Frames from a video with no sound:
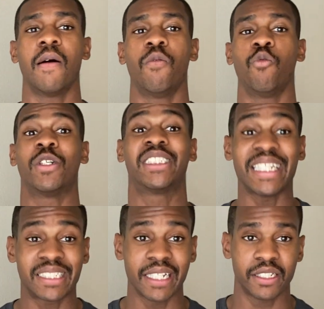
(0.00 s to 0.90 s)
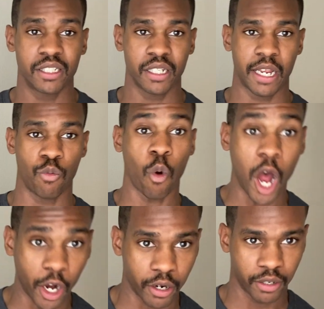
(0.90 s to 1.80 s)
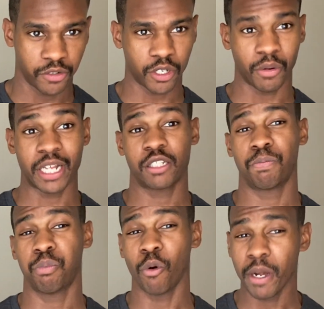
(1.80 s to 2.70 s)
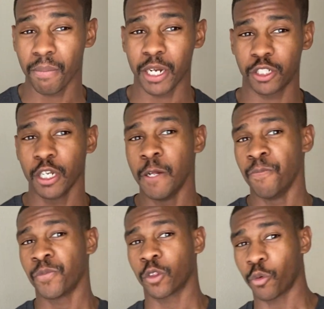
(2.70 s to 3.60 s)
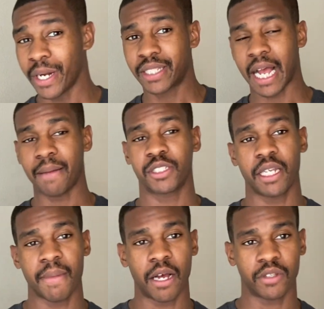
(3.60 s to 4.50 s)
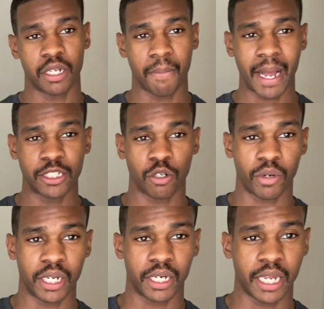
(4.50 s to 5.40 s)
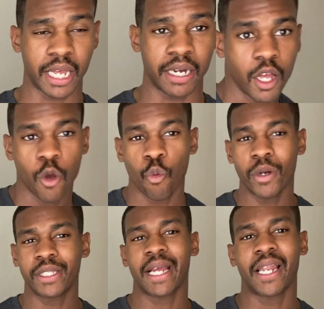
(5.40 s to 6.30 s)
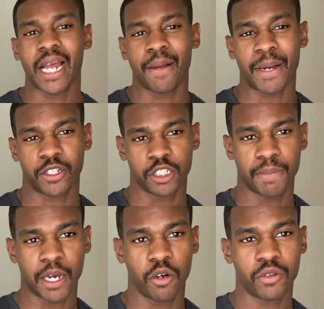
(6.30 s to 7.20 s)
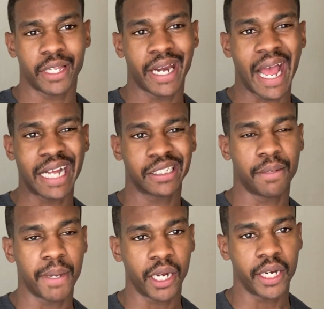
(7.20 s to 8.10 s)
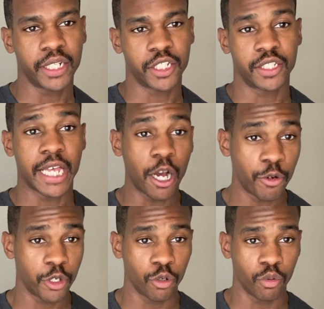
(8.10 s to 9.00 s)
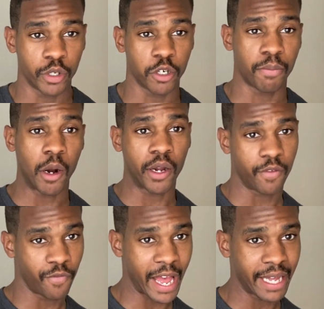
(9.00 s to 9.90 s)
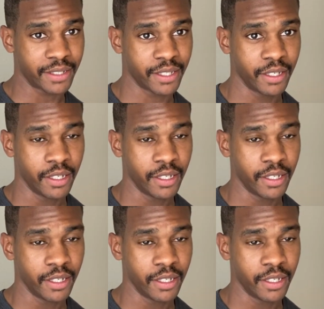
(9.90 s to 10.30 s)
resistance in water. So that's pretty much 3 times the amount that a MZ can get. One thing I like about this belt, that it has the ability to tell you when you're burning fat